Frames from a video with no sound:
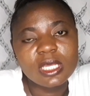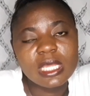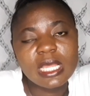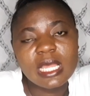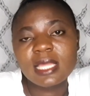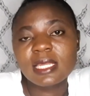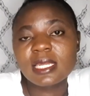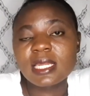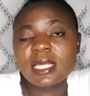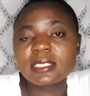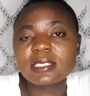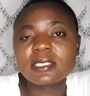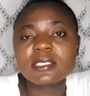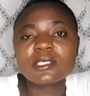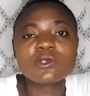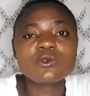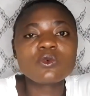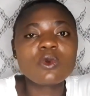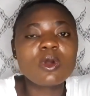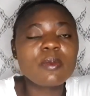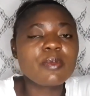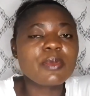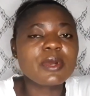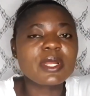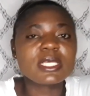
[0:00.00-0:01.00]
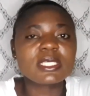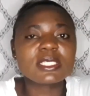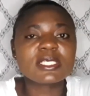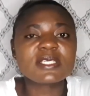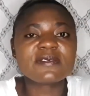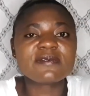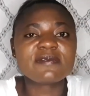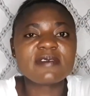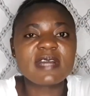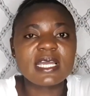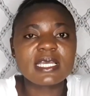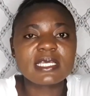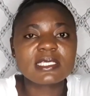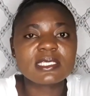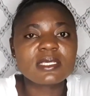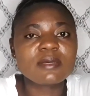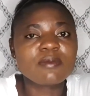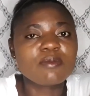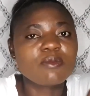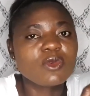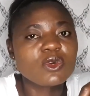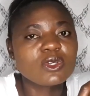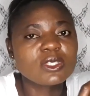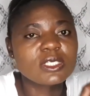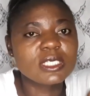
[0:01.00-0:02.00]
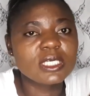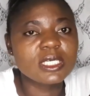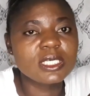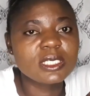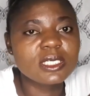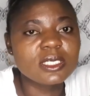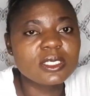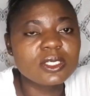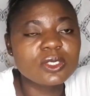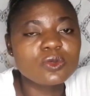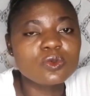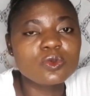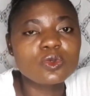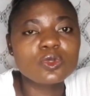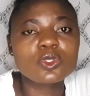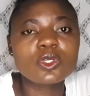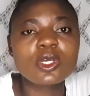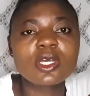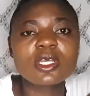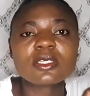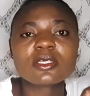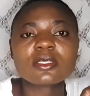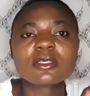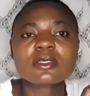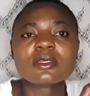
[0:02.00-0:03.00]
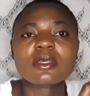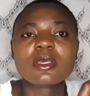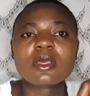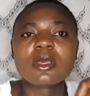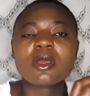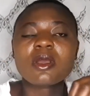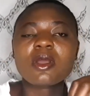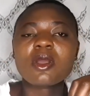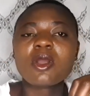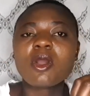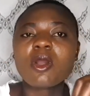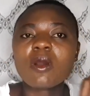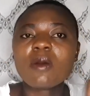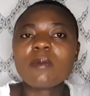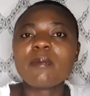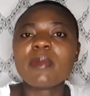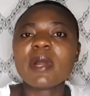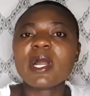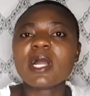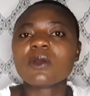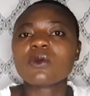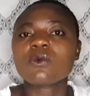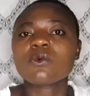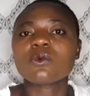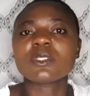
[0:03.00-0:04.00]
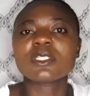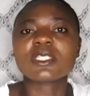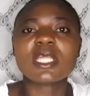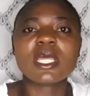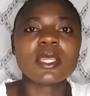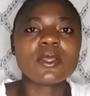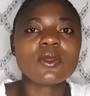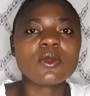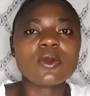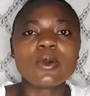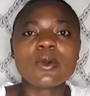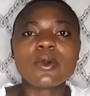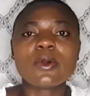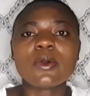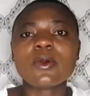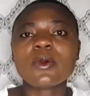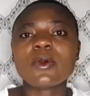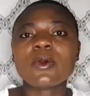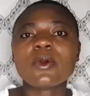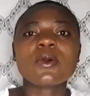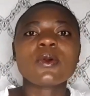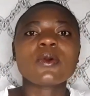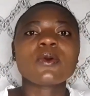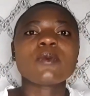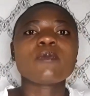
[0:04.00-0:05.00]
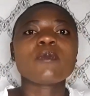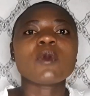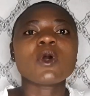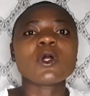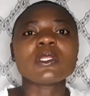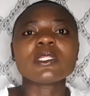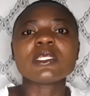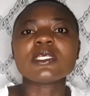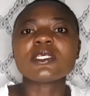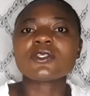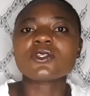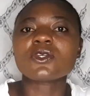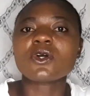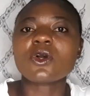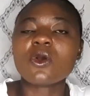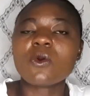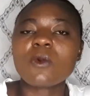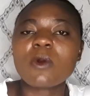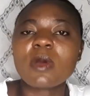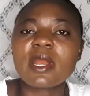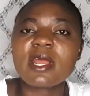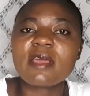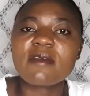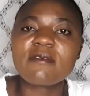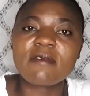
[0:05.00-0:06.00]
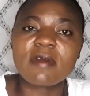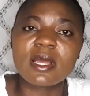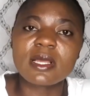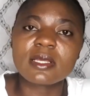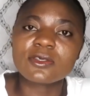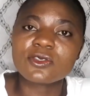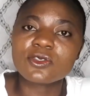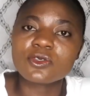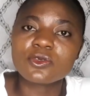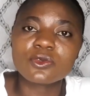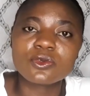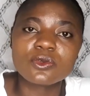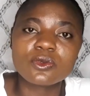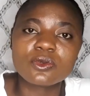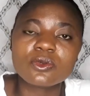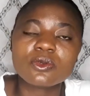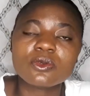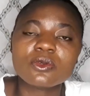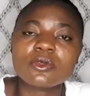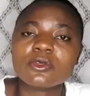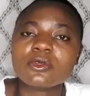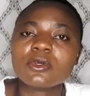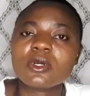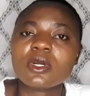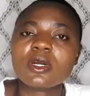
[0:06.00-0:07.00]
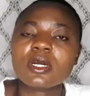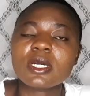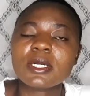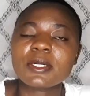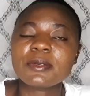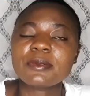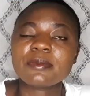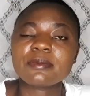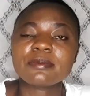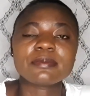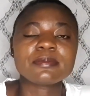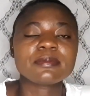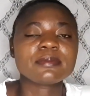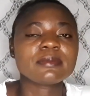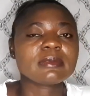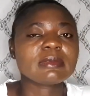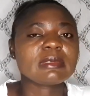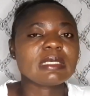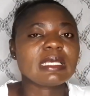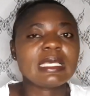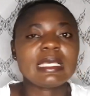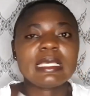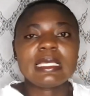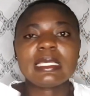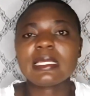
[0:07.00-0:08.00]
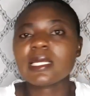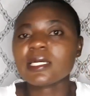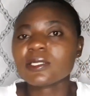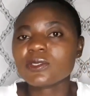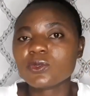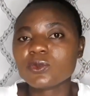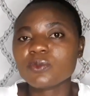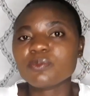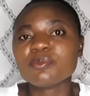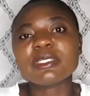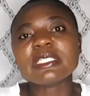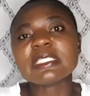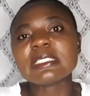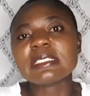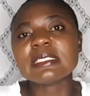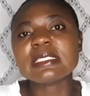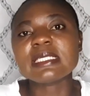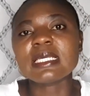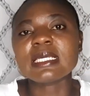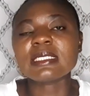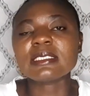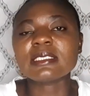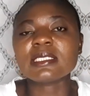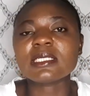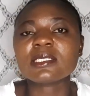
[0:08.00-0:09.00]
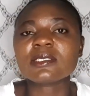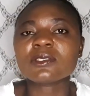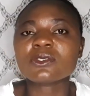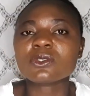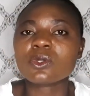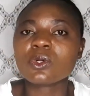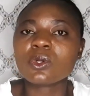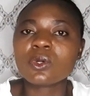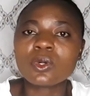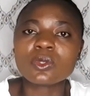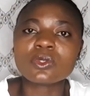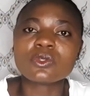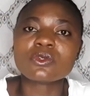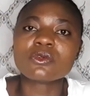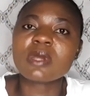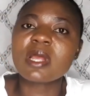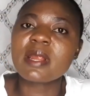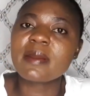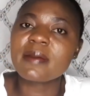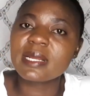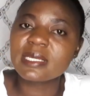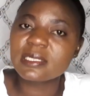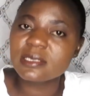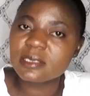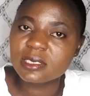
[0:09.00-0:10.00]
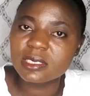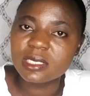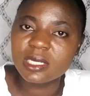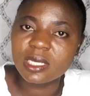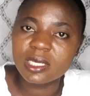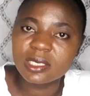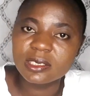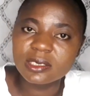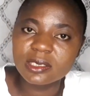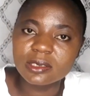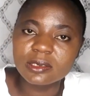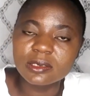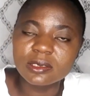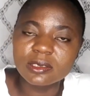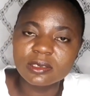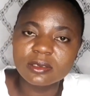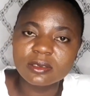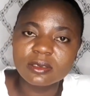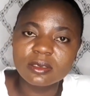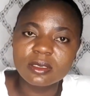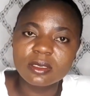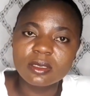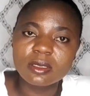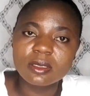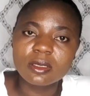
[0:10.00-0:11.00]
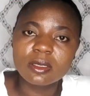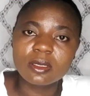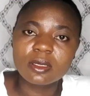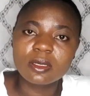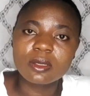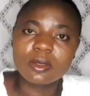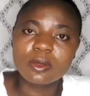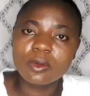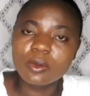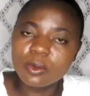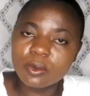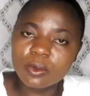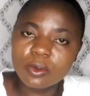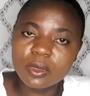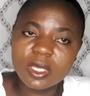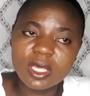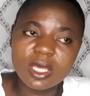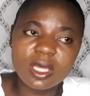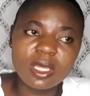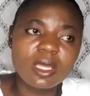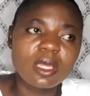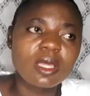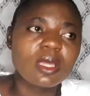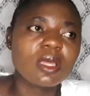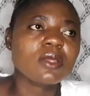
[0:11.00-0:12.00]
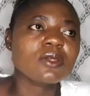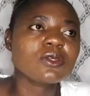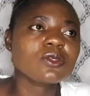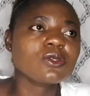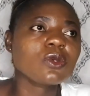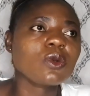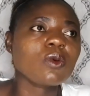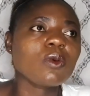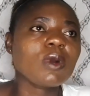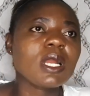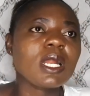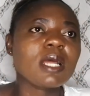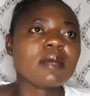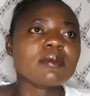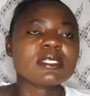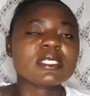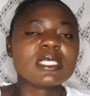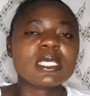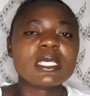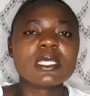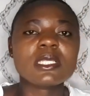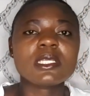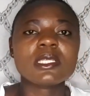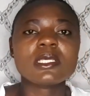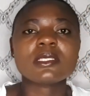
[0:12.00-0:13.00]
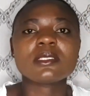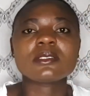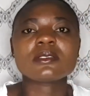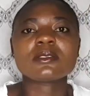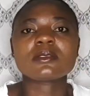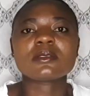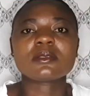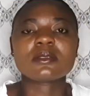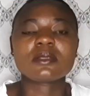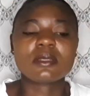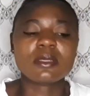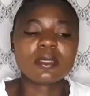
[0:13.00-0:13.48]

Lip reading: and that is what brings fight in most cases. You will just come back with your police or whatever to either to beat the agent or to arrest the agent. Okay, so what I'm saying is,